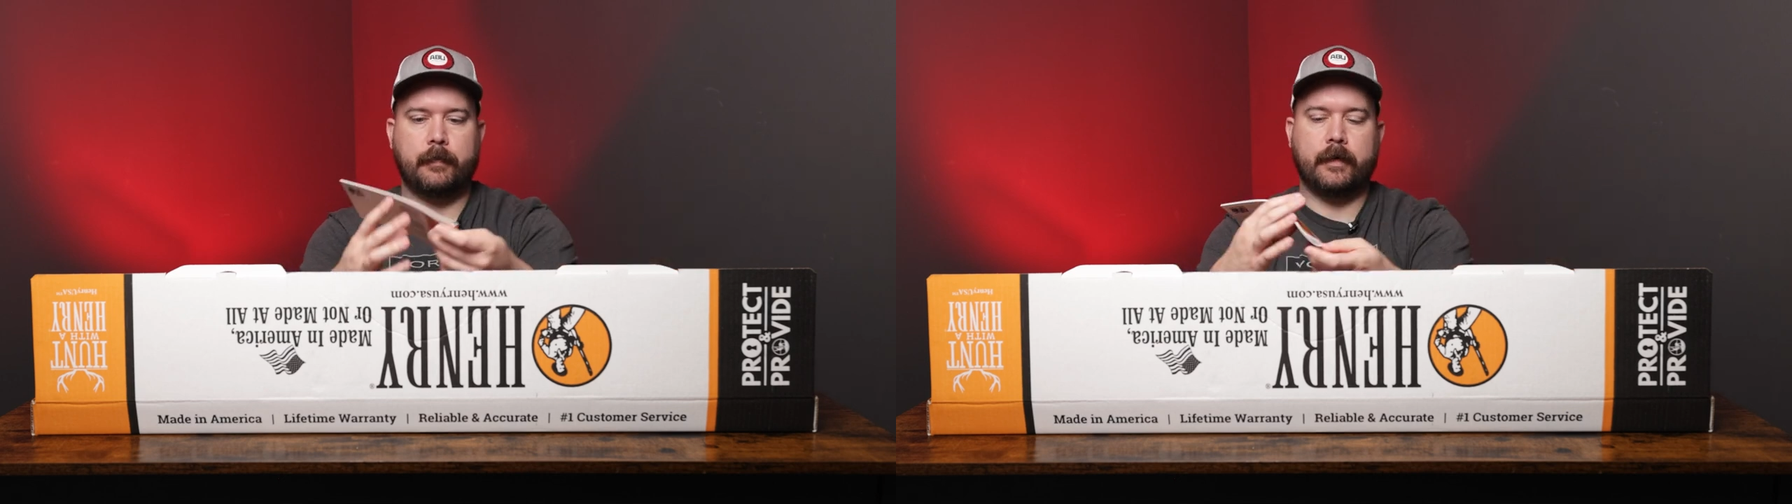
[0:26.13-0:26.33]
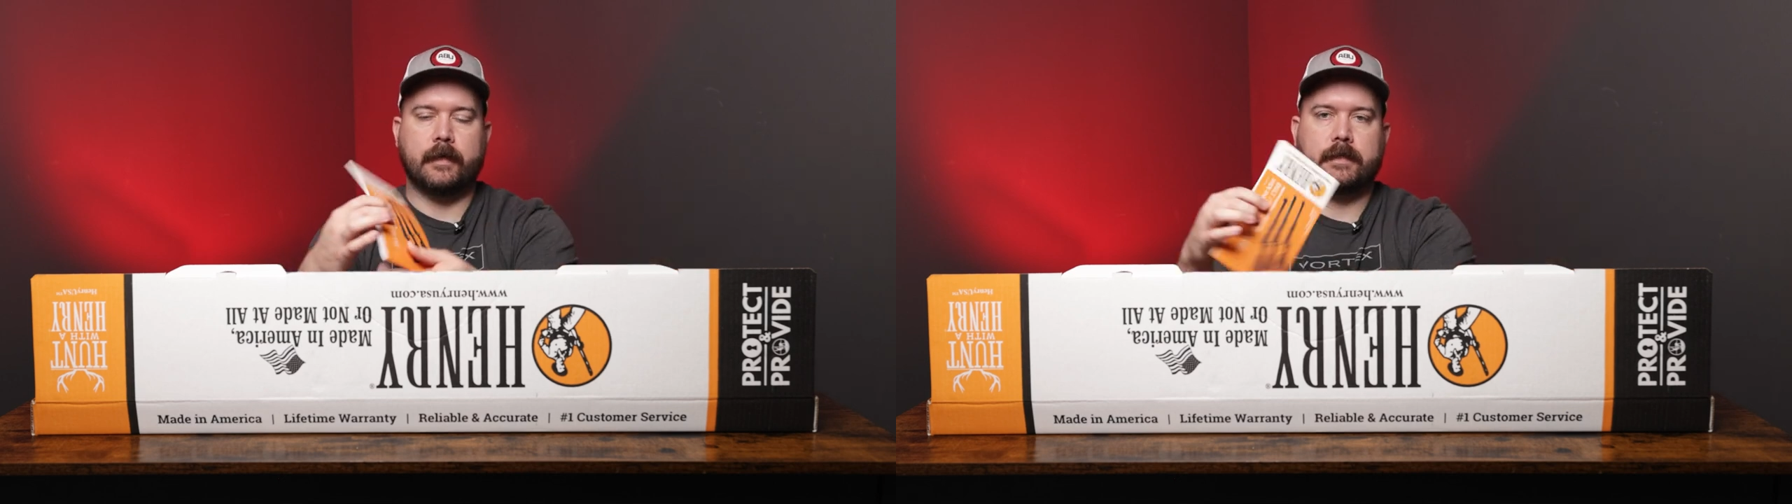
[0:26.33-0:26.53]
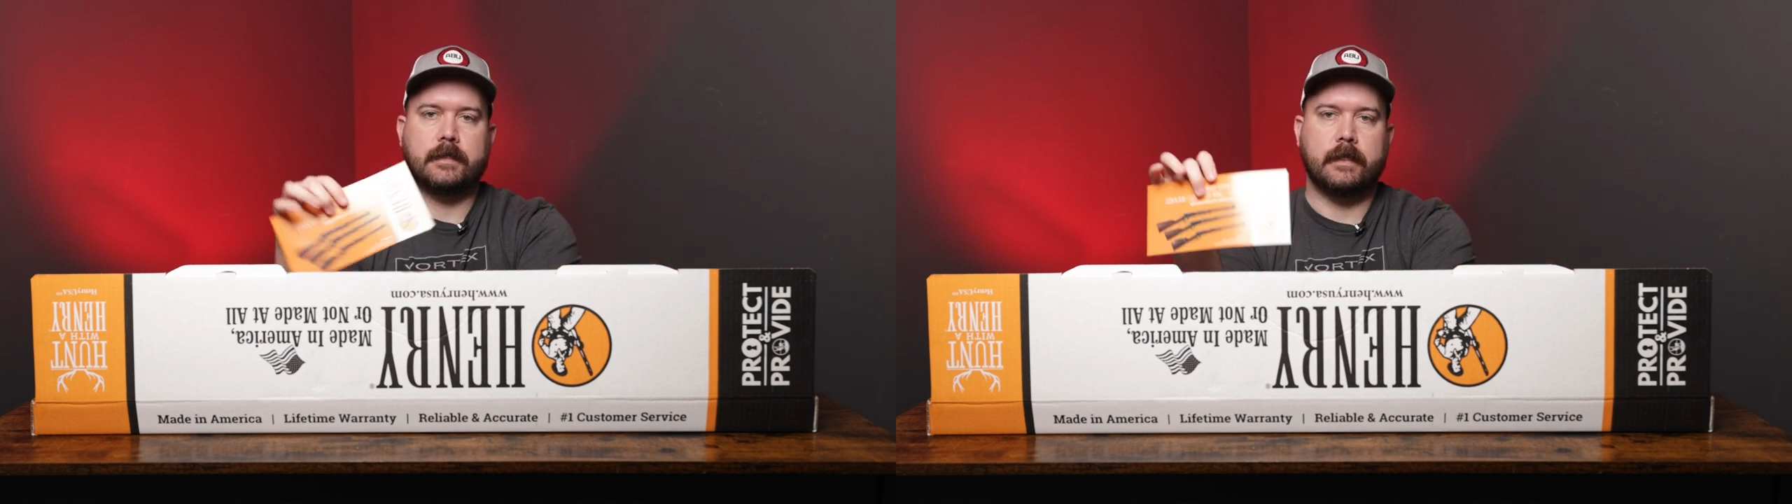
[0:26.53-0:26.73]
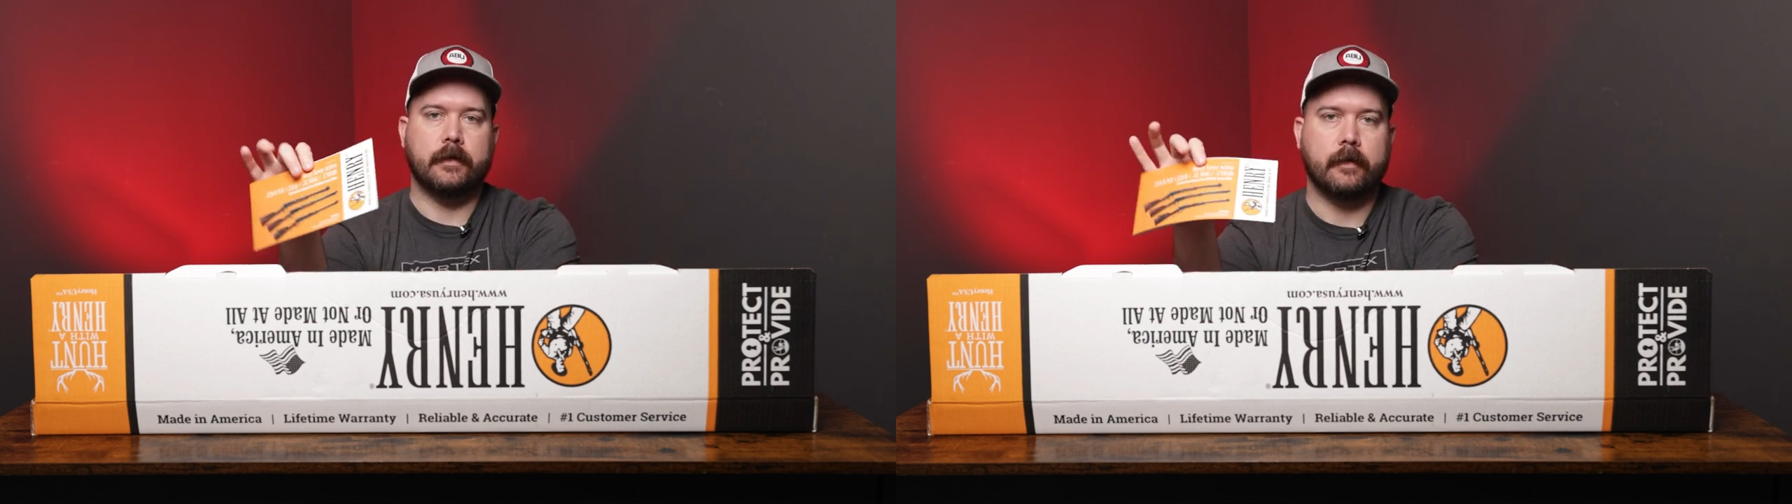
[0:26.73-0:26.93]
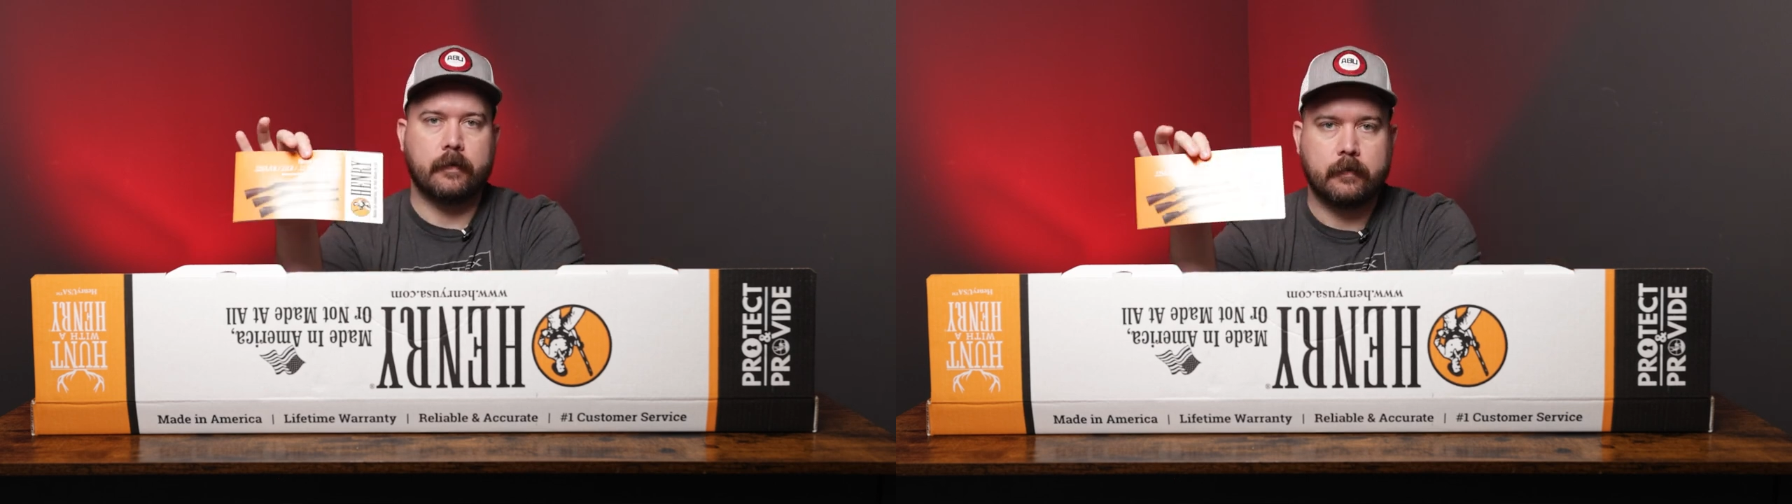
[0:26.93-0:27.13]
you're gonna see
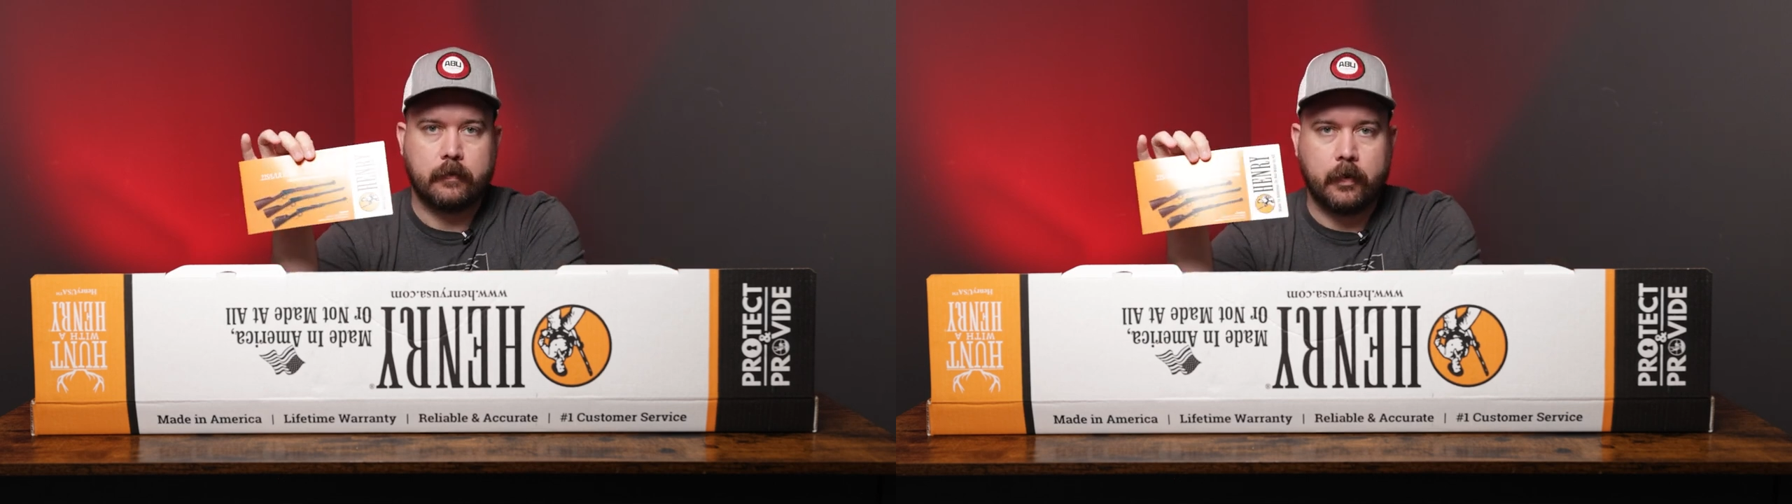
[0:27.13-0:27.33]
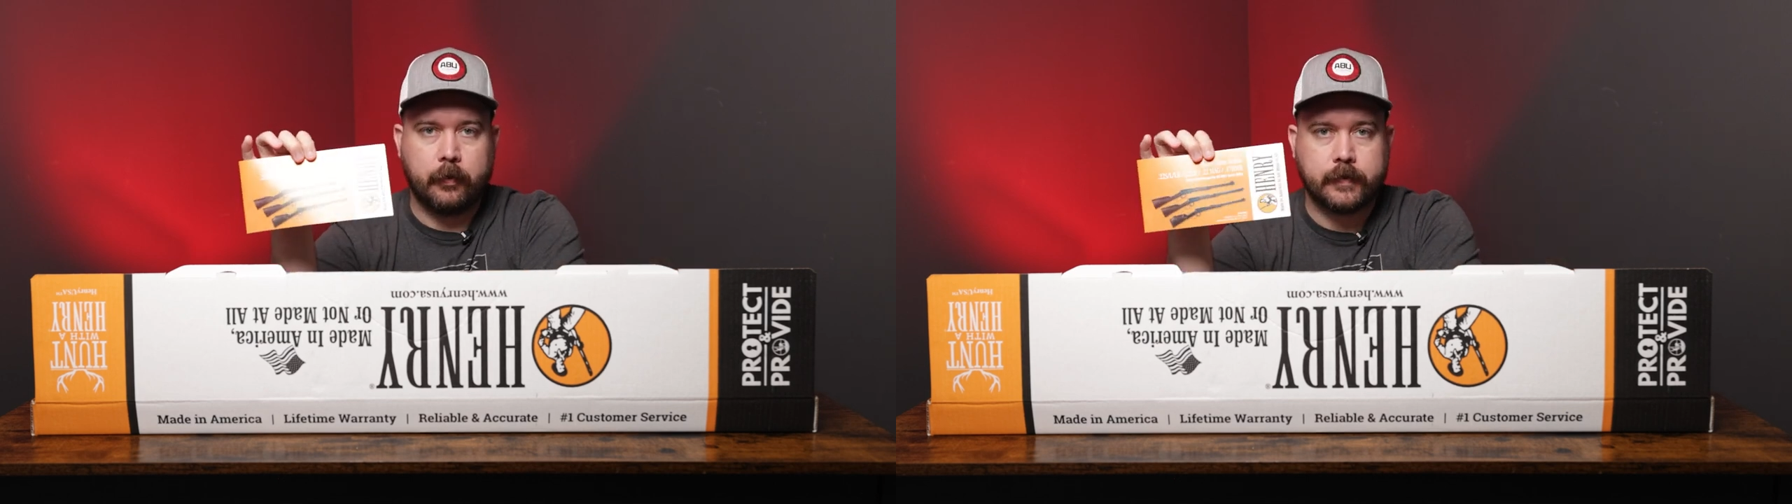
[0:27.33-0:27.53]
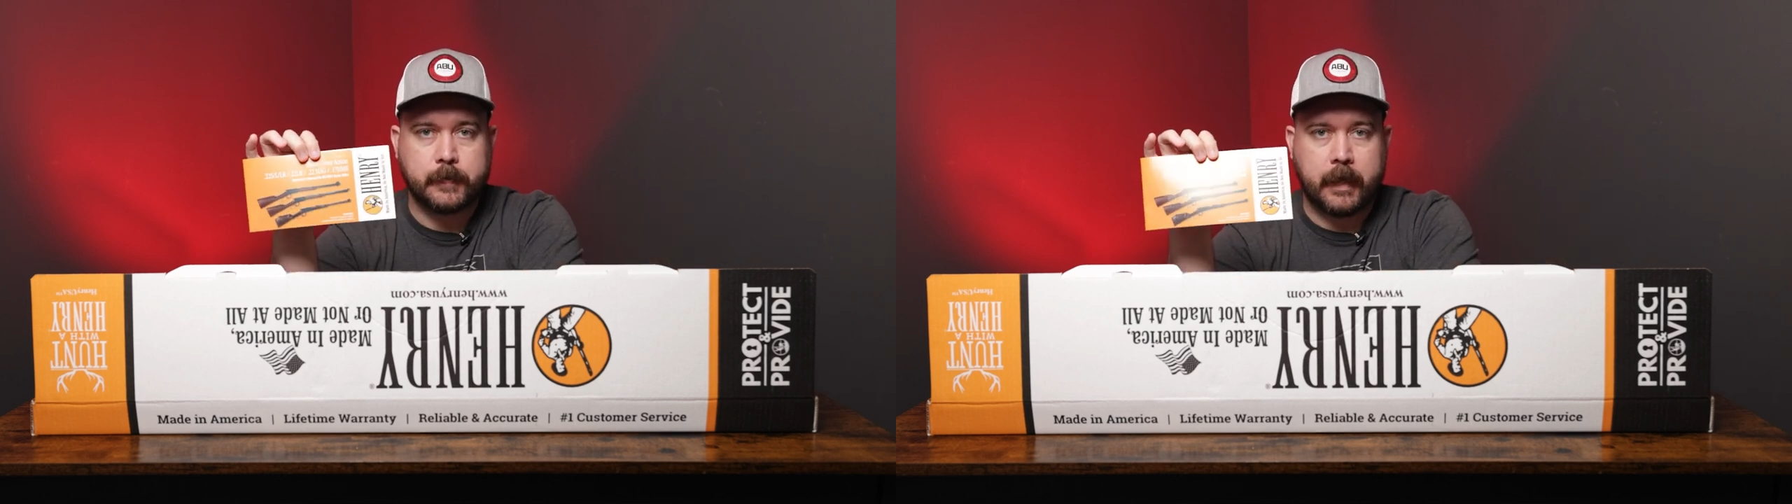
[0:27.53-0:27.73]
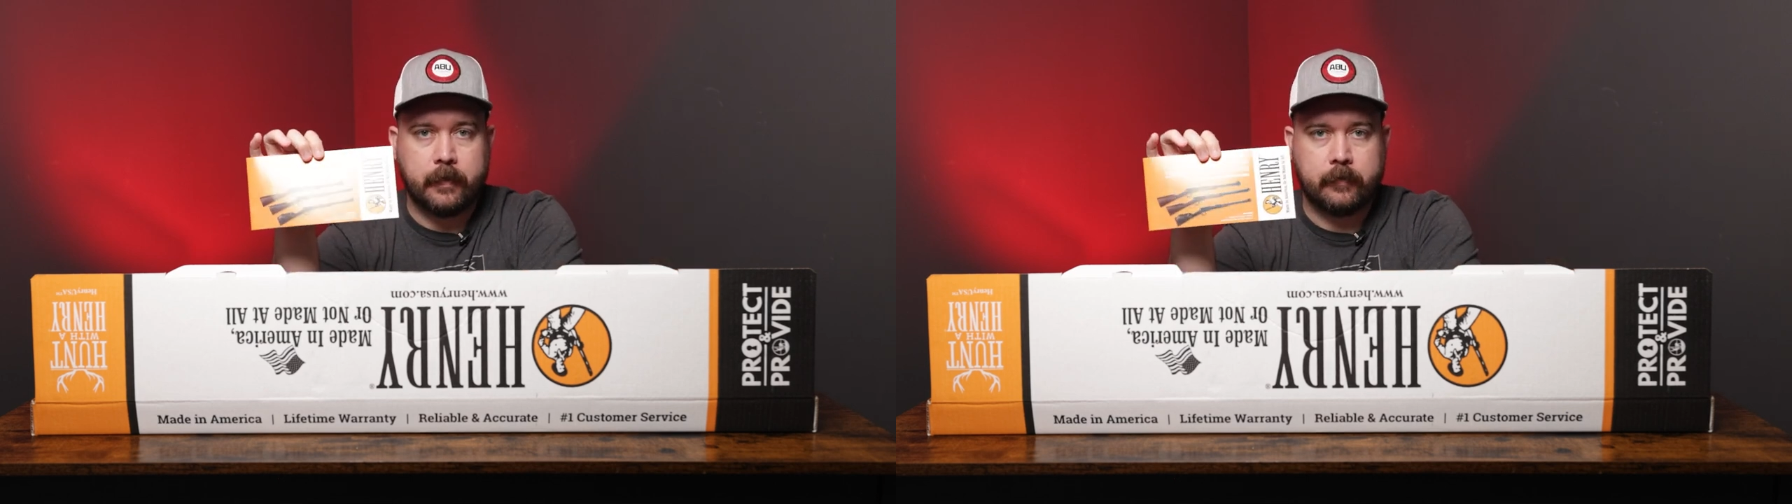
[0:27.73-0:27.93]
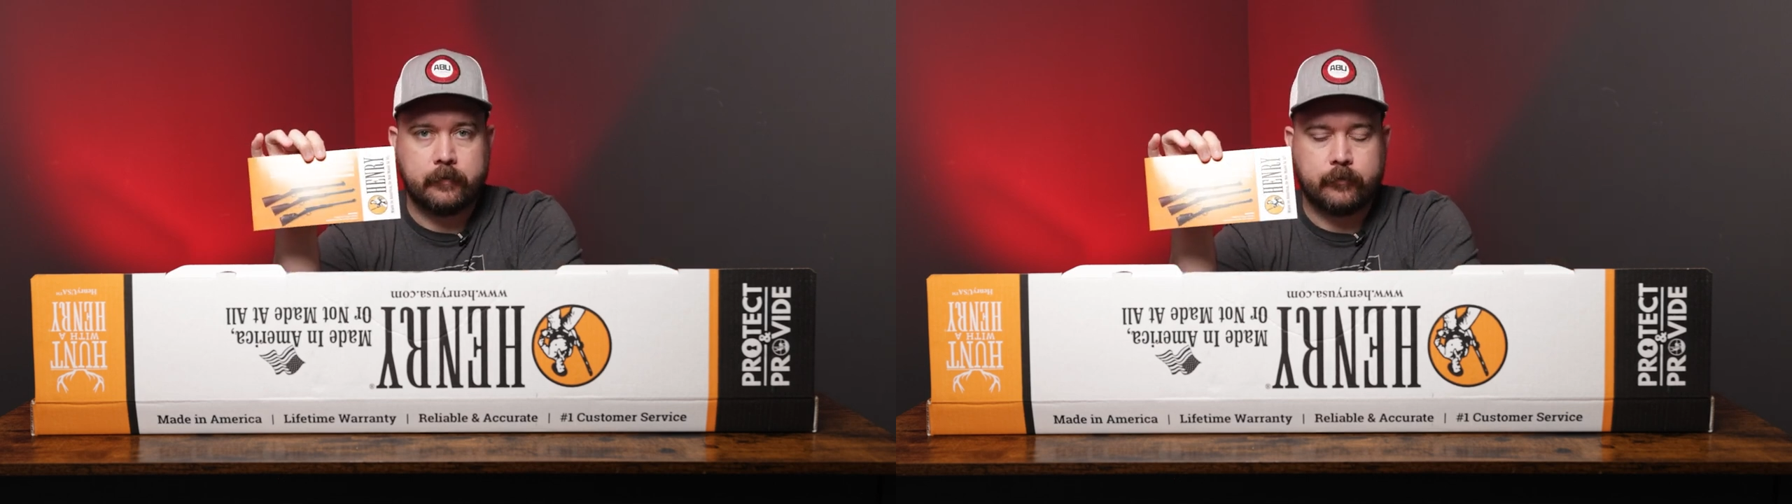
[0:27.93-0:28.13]
your owner's
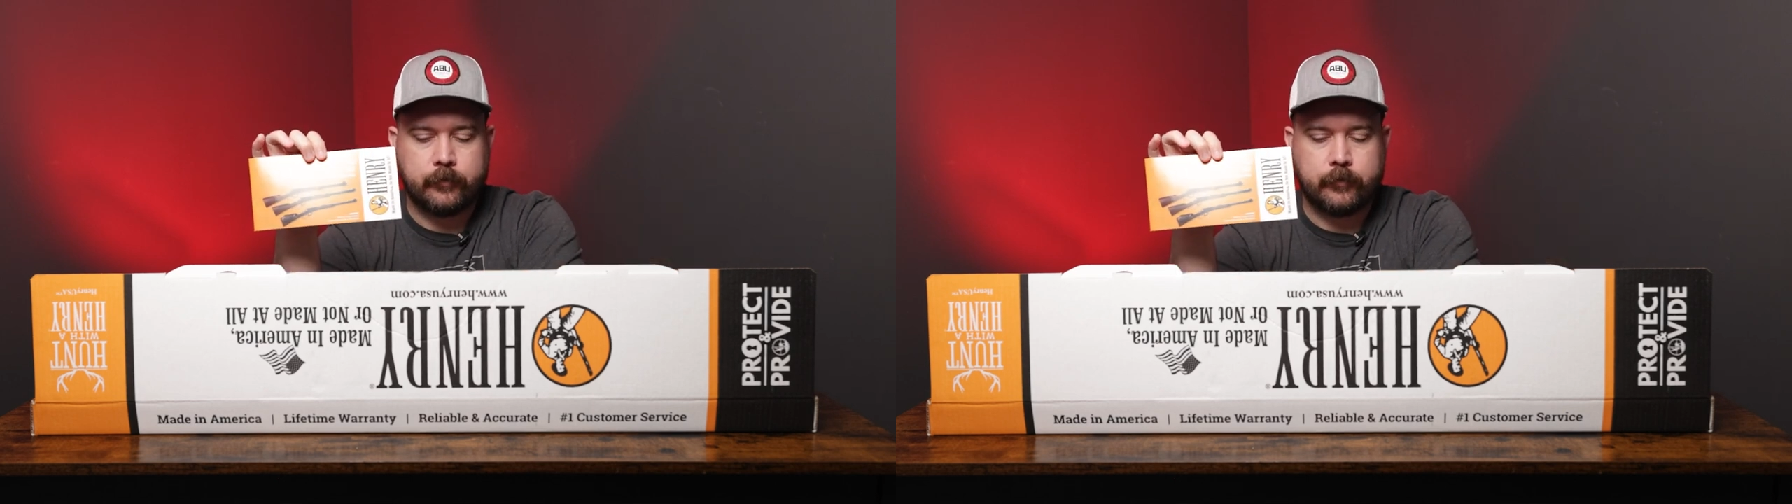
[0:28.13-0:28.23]
manual